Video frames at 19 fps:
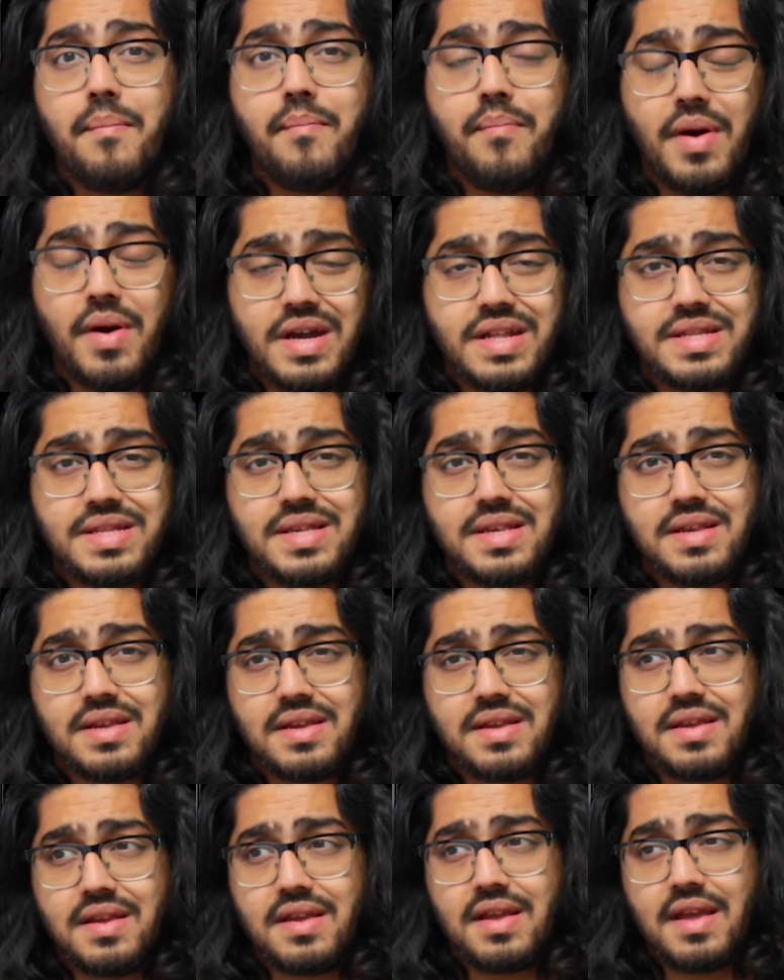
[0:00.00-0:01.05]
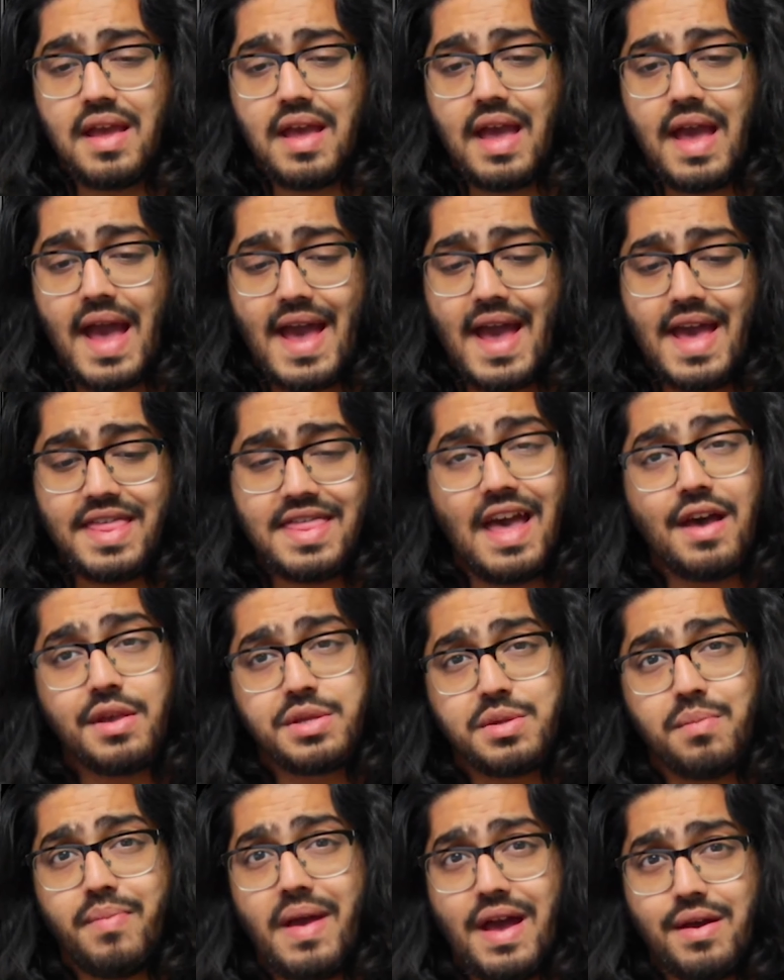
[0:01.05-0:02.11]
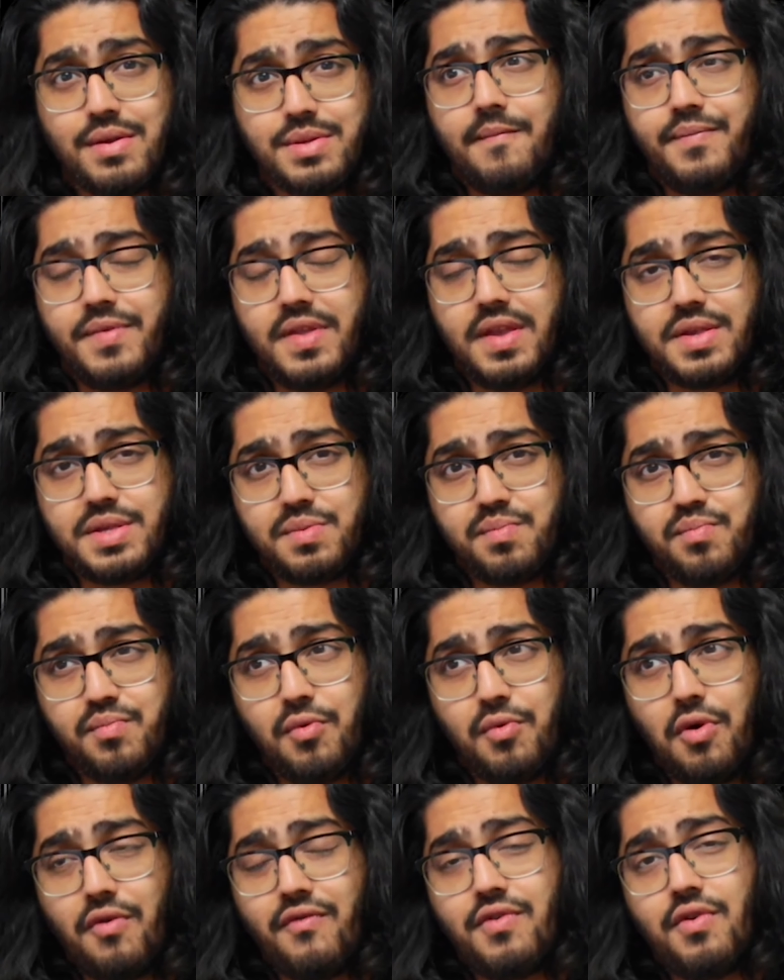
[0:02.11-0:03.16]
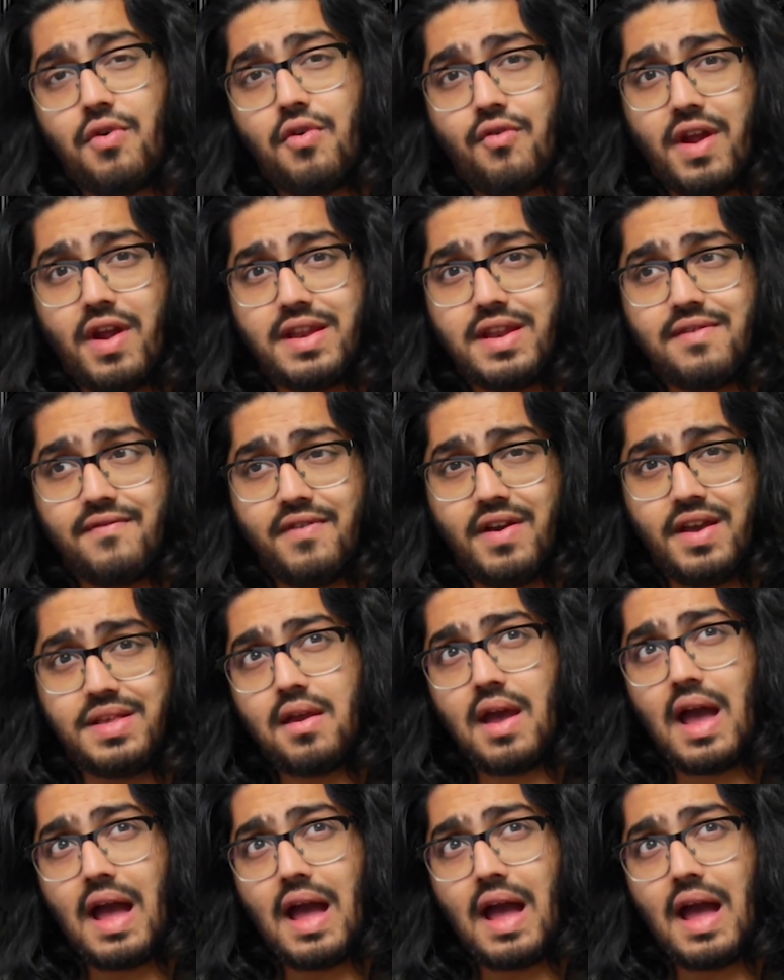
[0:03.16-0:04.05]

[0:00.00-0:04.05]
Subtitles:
But at £1,000, it's more of an alright device.